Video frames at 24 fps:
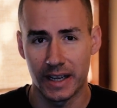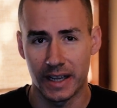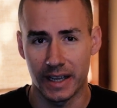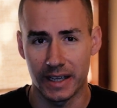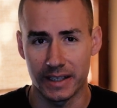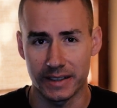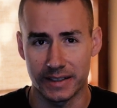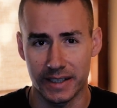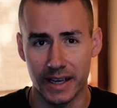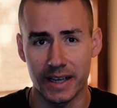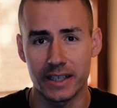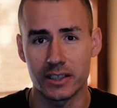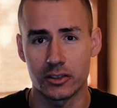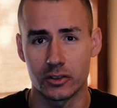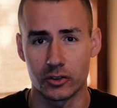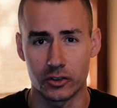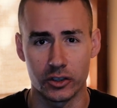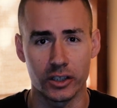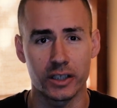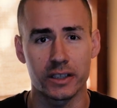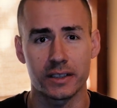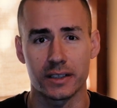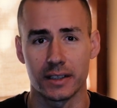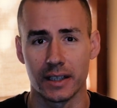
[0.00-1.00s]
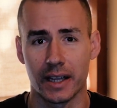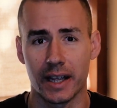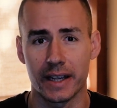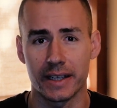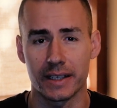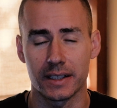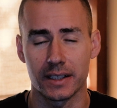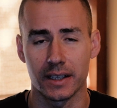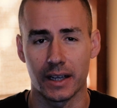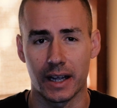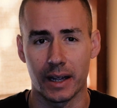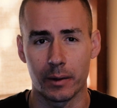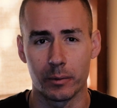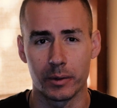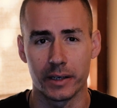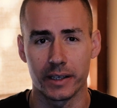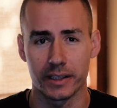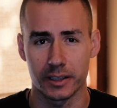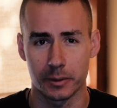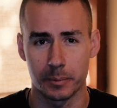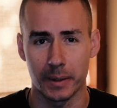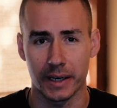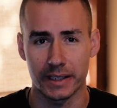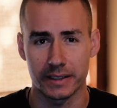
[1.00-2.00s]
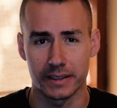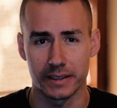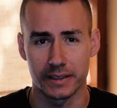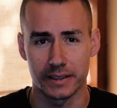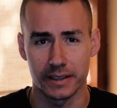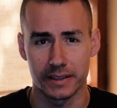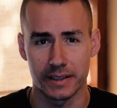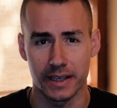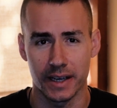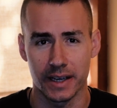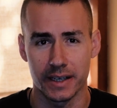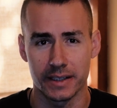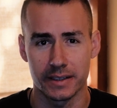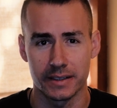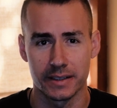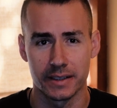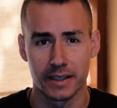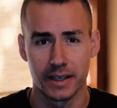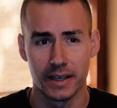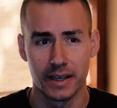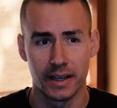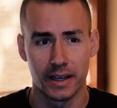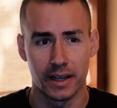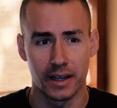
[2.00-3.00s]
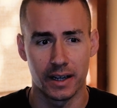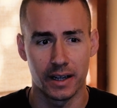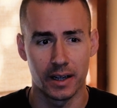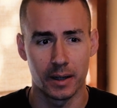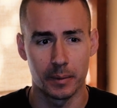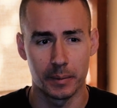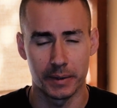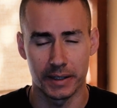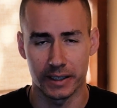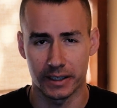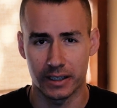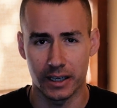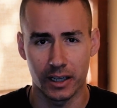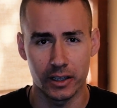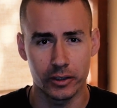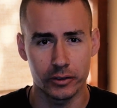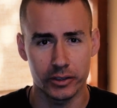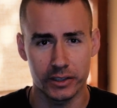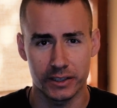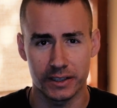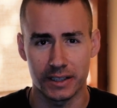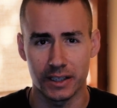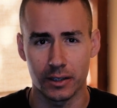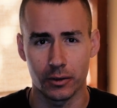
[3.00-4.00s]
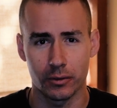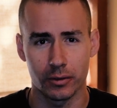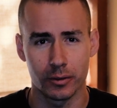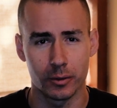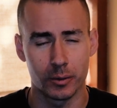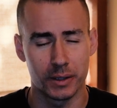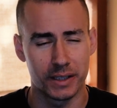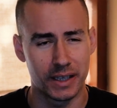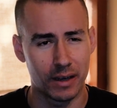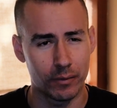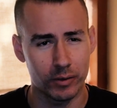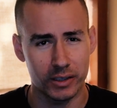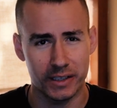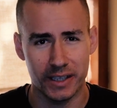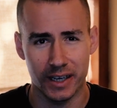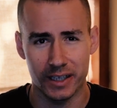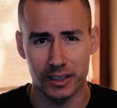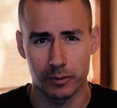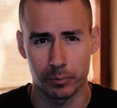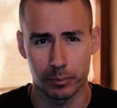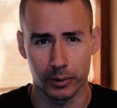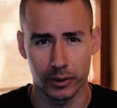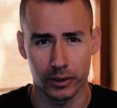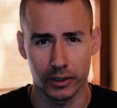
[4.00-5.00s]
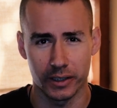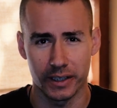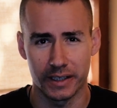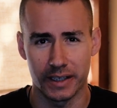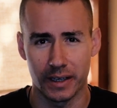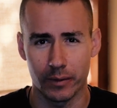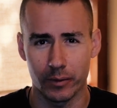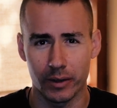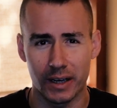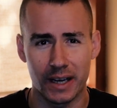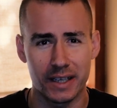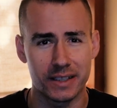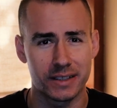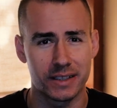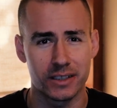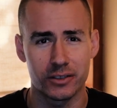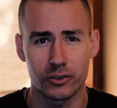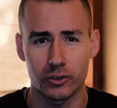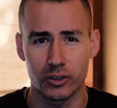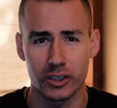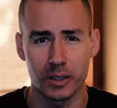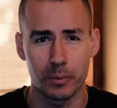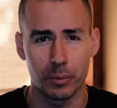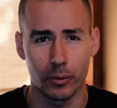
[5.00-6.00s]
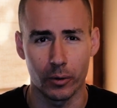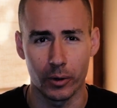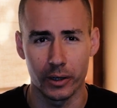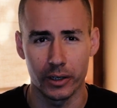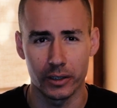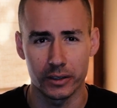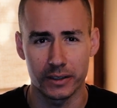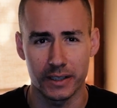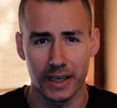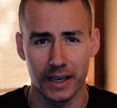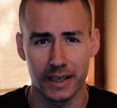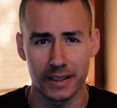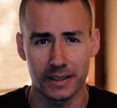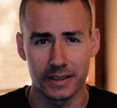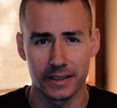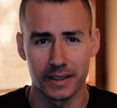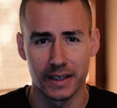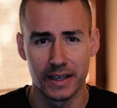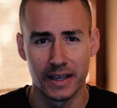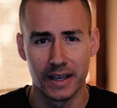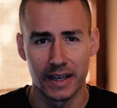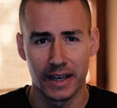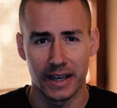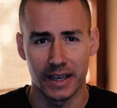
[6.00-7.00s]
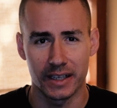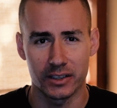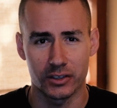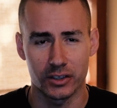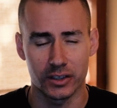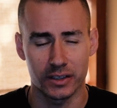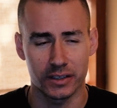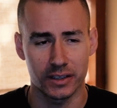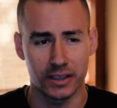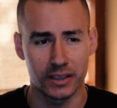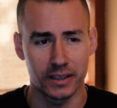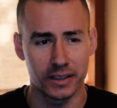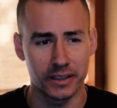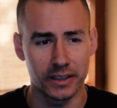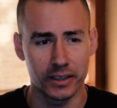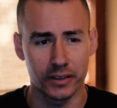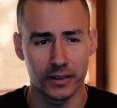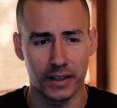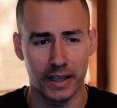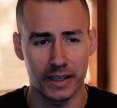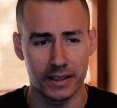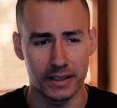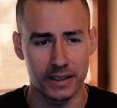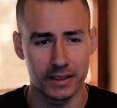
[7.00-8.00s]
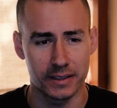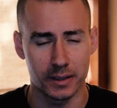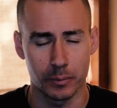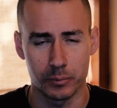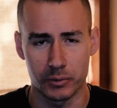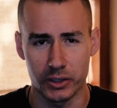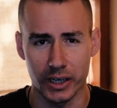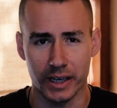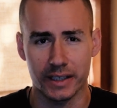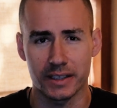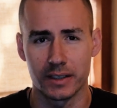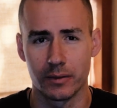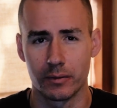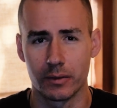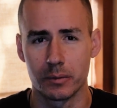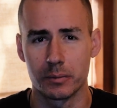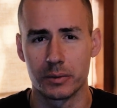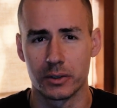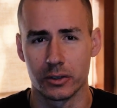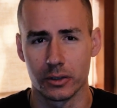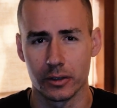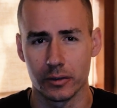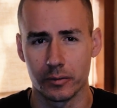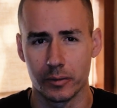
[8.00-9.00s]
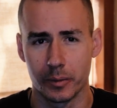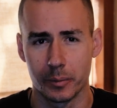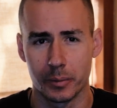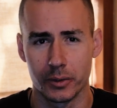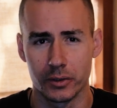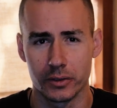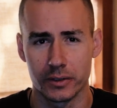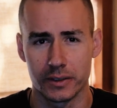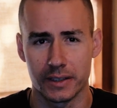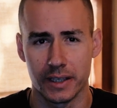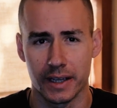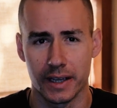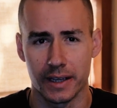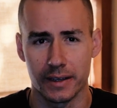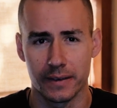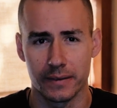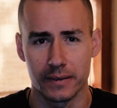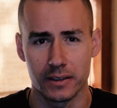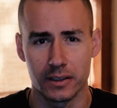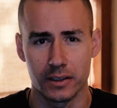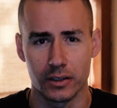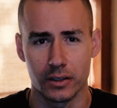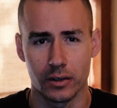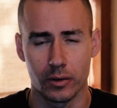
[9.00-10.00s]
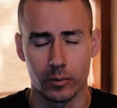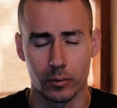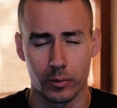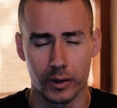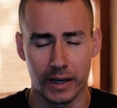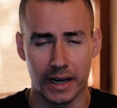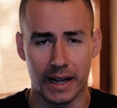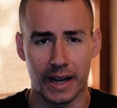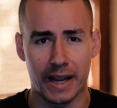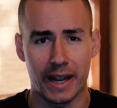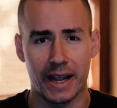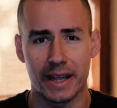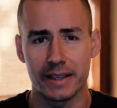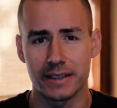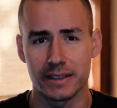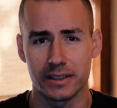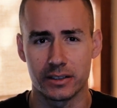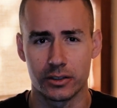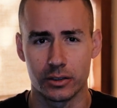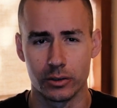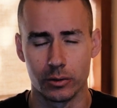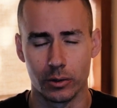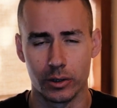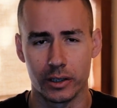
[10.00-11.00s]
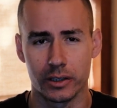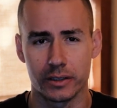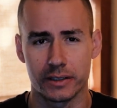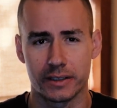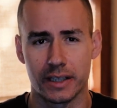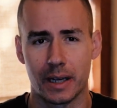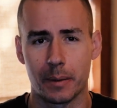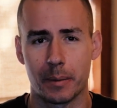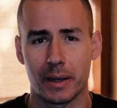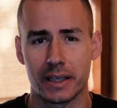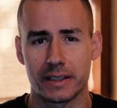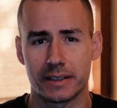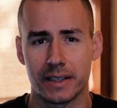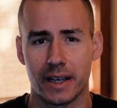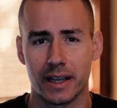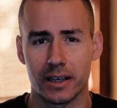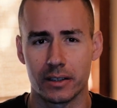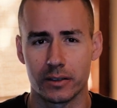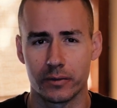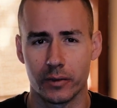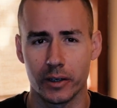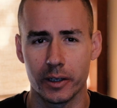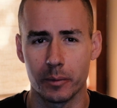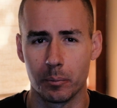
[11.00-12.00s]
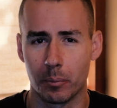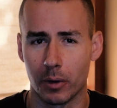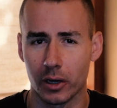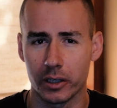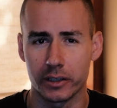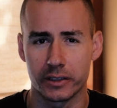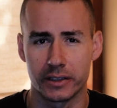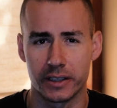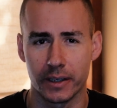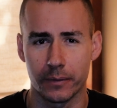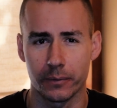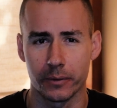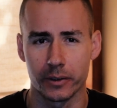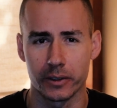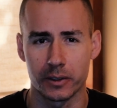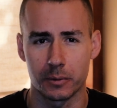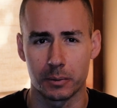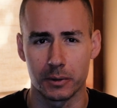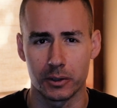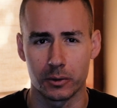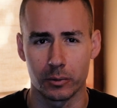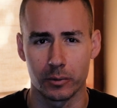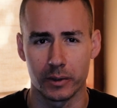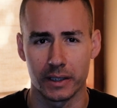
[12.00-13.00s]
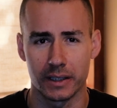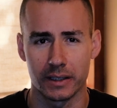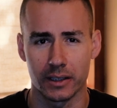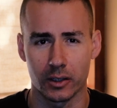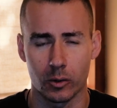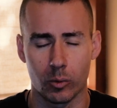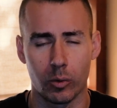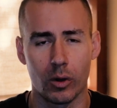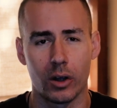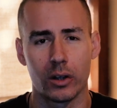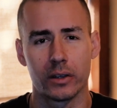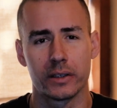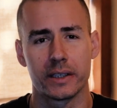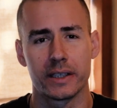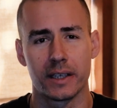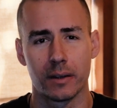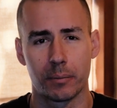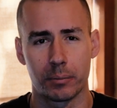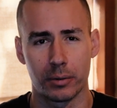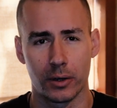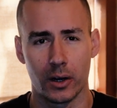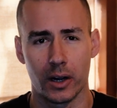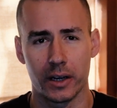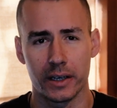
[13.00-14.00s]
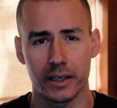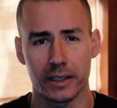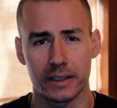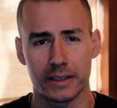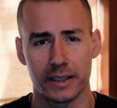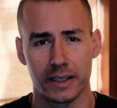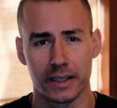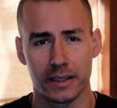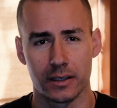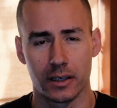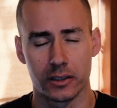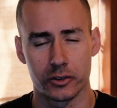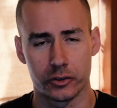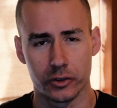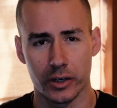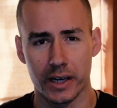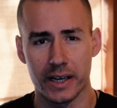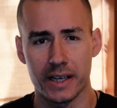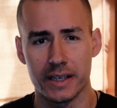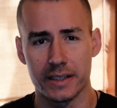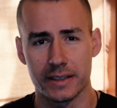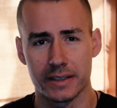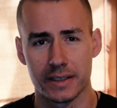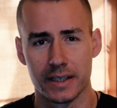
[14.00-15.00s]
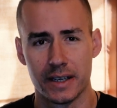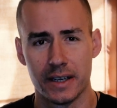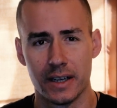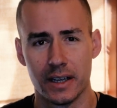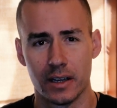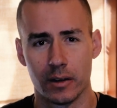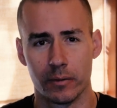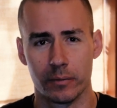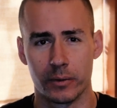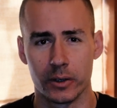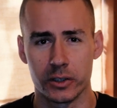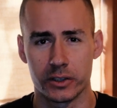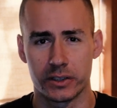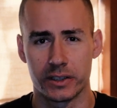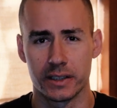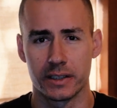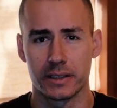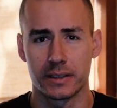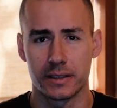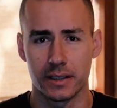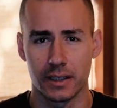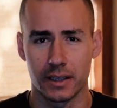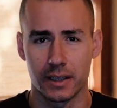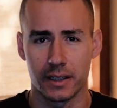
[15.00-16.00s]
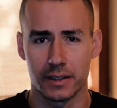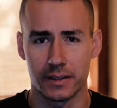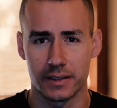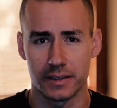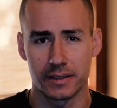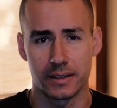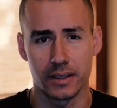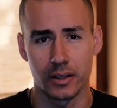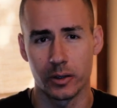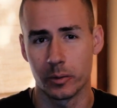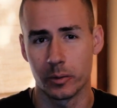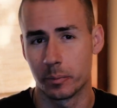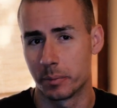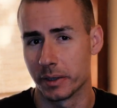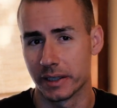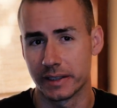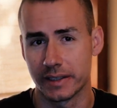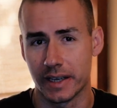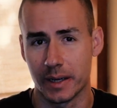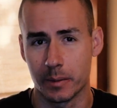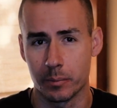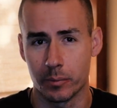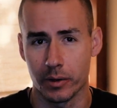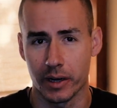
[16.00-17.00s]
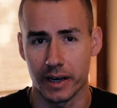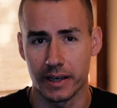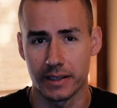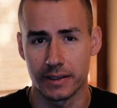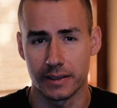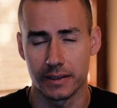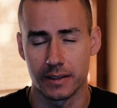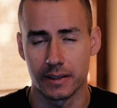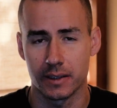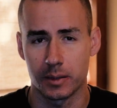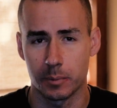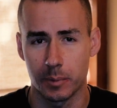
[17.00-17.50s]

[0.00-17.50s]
It tastes just like I would expect it to taste. And the color is see-through. It never tastes burnt. It never has this cheap oil taste. It's just clear that these objective observables that, when I had these two oils side by side, is a very marked difference between the quality of product in Andreas versus these other big name brands in the